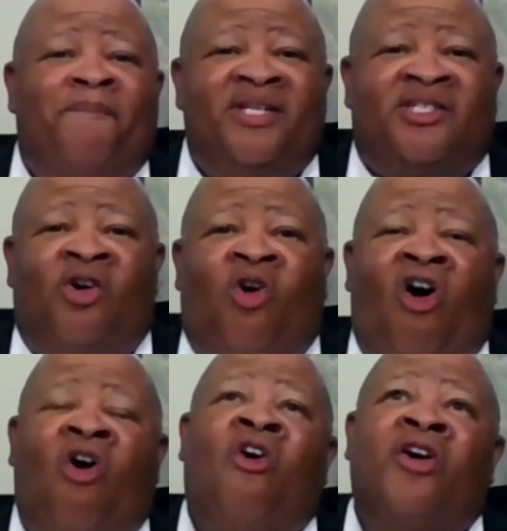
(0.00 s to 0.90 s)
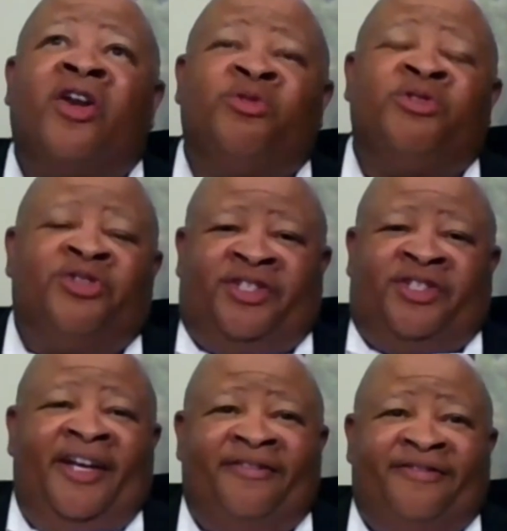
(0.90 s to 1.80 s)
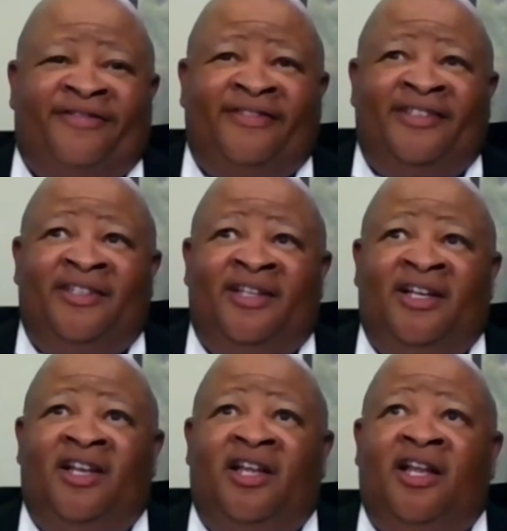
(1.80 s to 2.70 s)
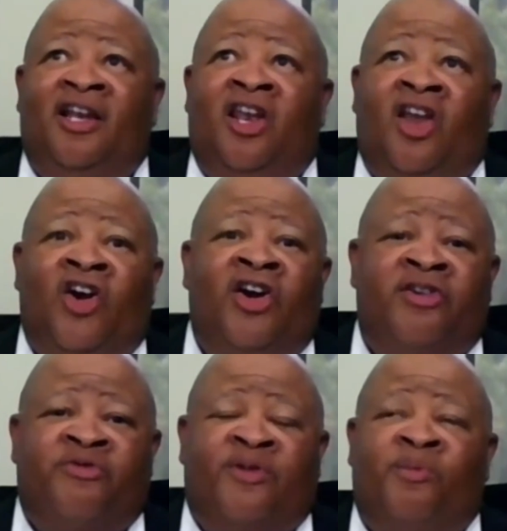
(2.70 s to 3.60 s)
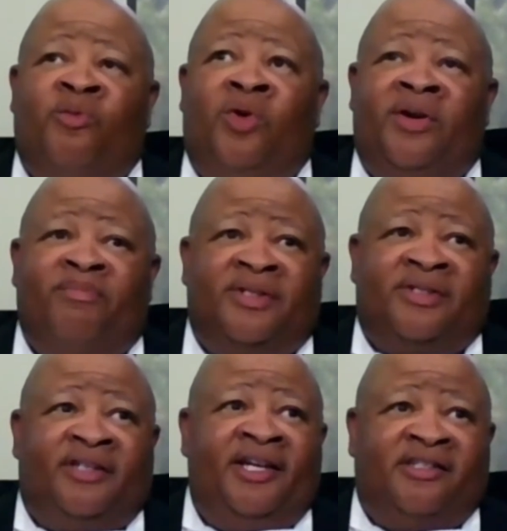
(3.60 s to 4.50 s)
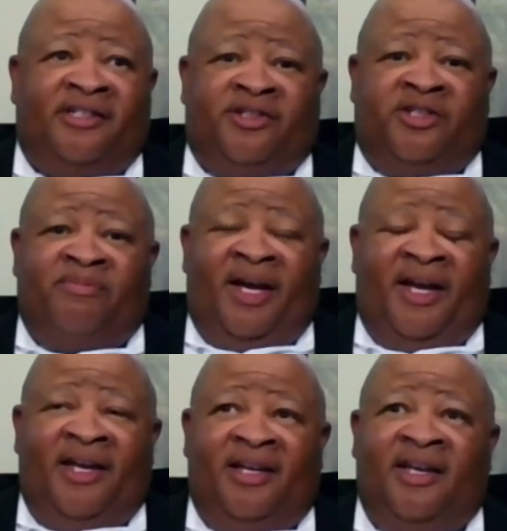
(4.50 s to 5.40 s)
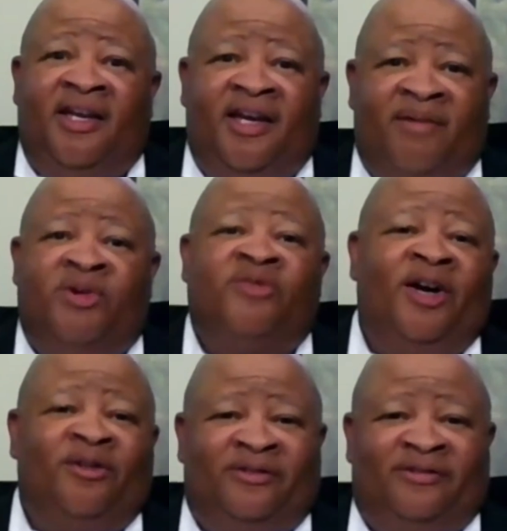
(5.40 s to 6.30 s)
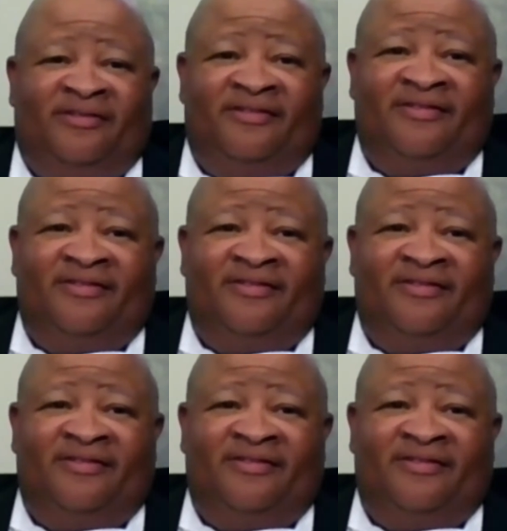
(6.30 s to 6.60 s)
Don't be so hard on yourself. Learn from what mistakes that you made and move on.